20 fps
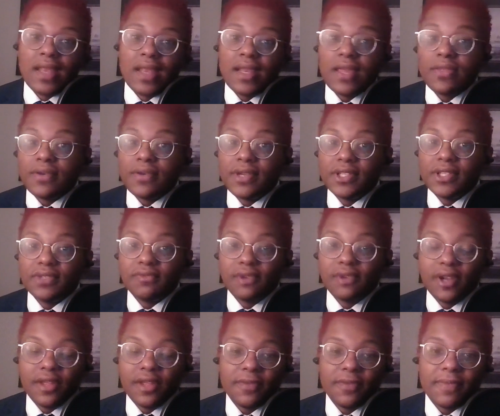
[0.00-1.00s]
Now, there is
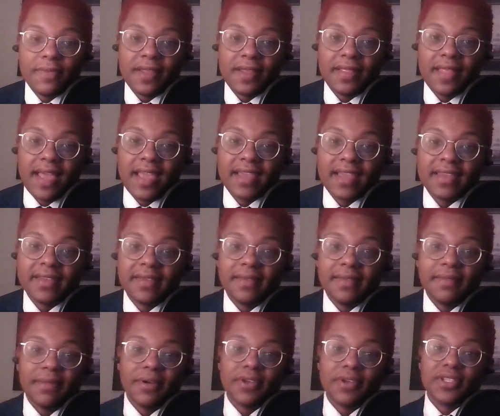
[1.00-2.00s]
one other big leg
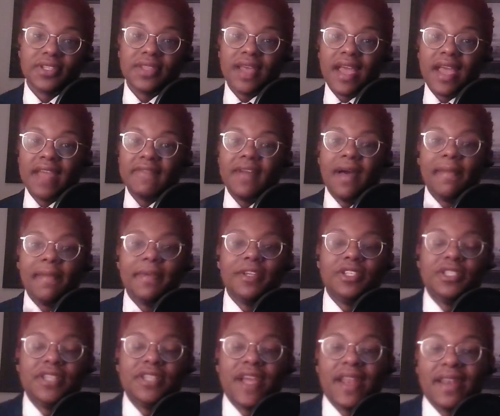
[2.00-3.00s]
person I have not
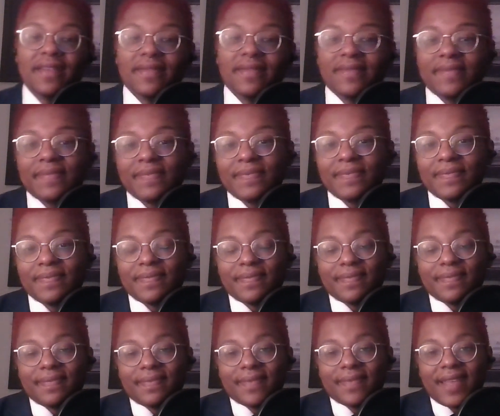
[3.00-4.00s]
mentioned yet.
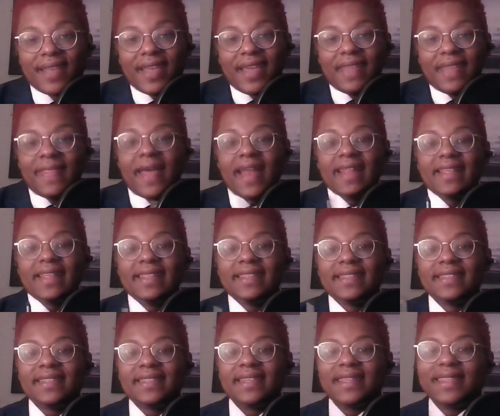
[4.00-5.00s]
And that
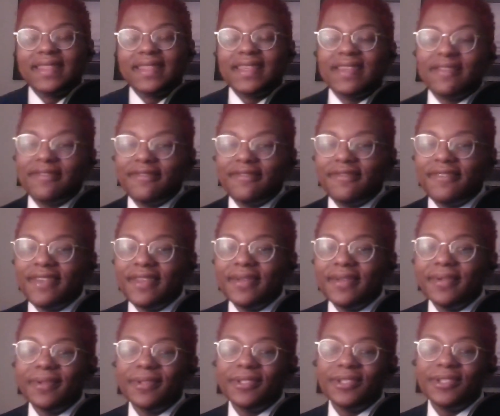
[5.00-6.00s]
is the
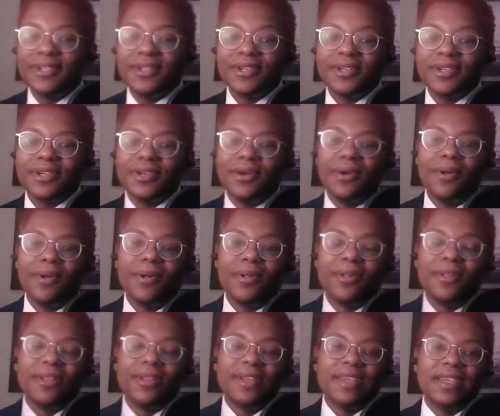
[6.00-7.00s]
field
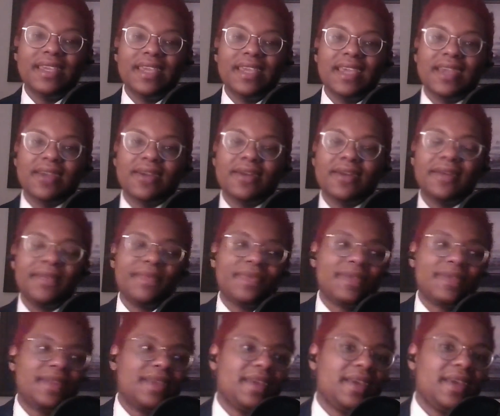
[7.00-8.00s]
goal kicker.
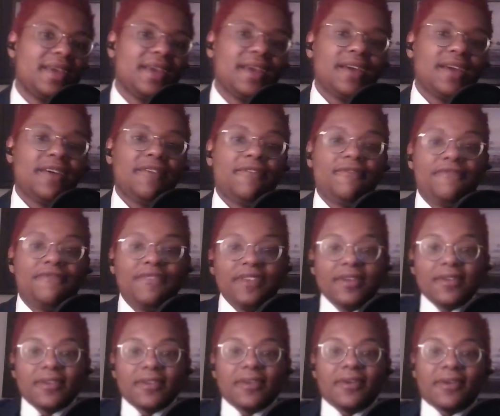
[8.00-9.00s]

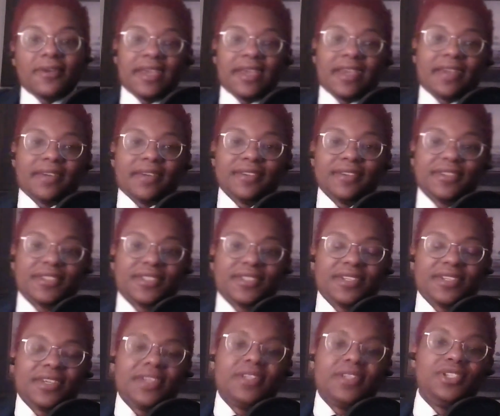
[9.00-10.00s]
Field goal
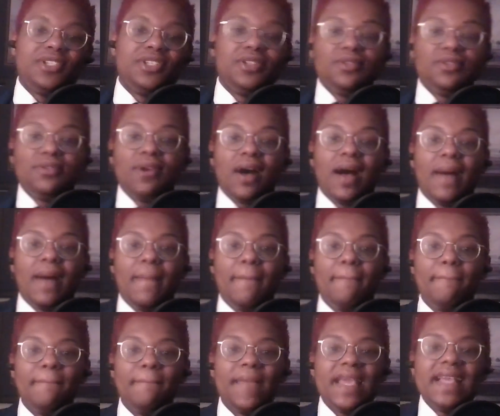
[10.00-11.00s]
kickers do
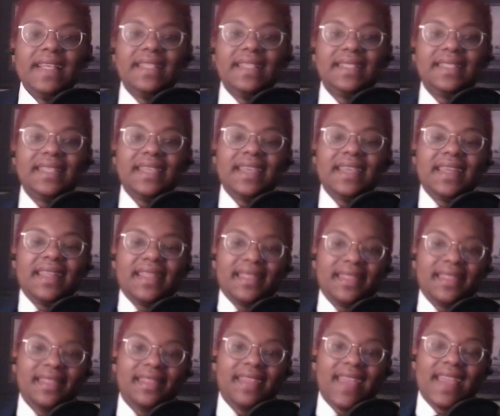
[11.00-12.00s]
amazing
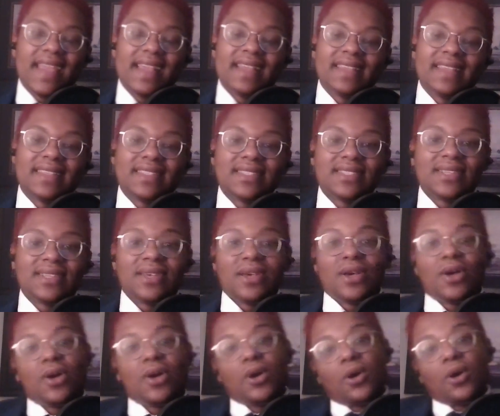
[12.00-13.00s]
things
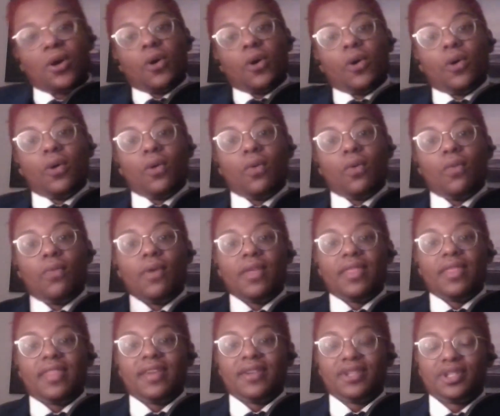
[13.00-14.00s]

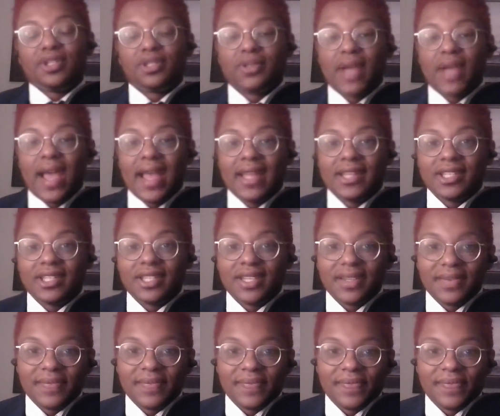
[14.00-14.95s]
with their strategy.